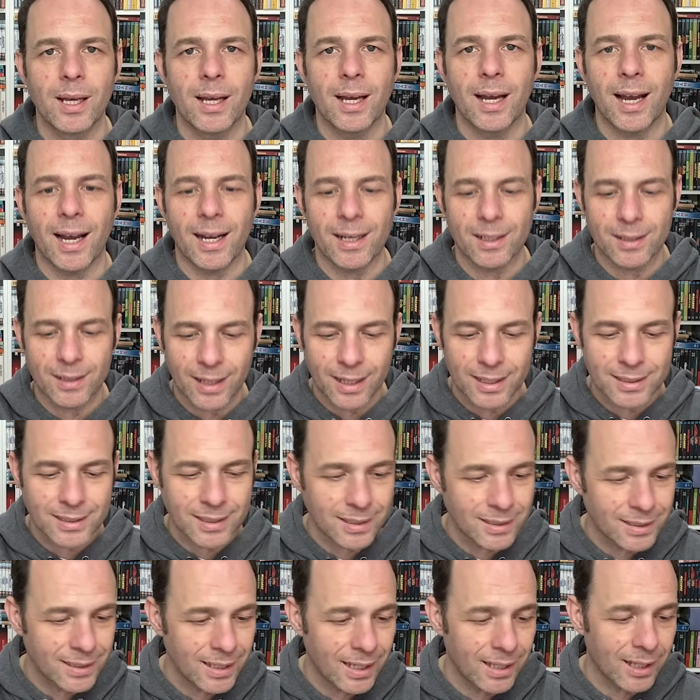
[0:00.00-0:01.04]
And as I
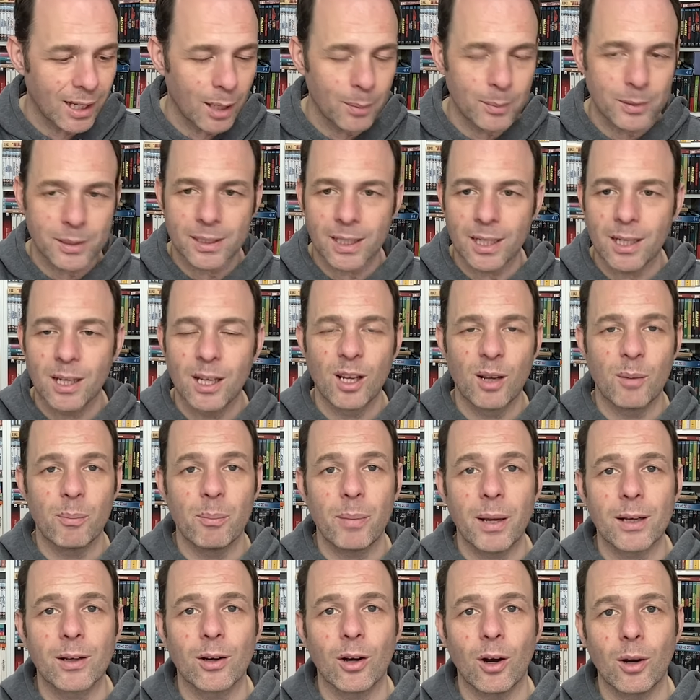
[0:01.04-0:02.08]
said, I would say
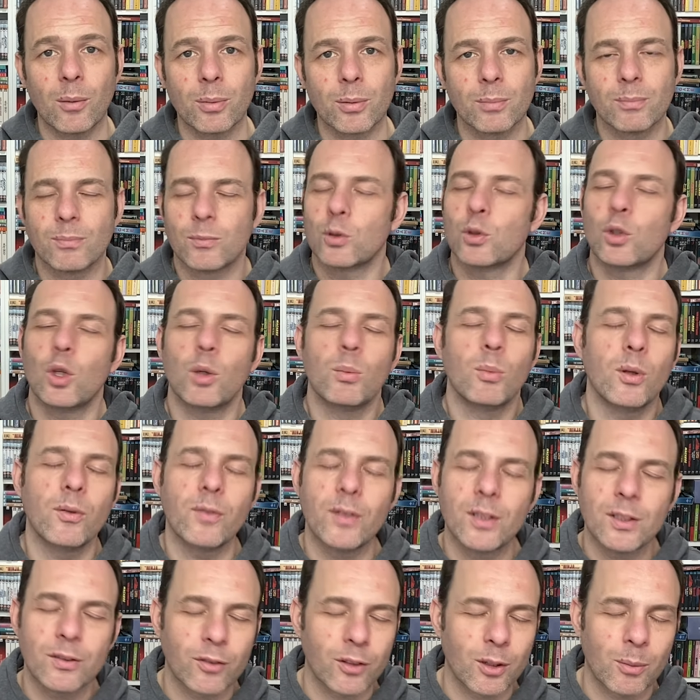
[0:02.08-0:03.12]
pick up two
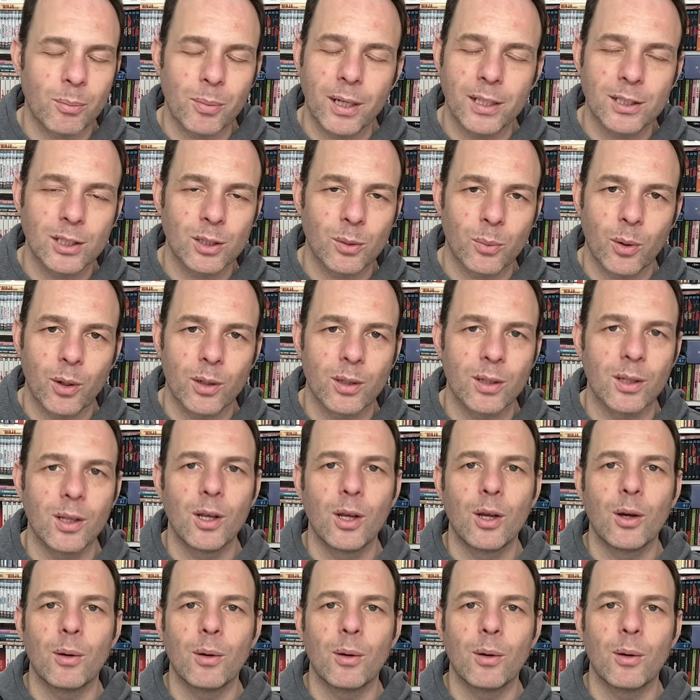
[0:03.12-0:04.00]
movies for the price of one,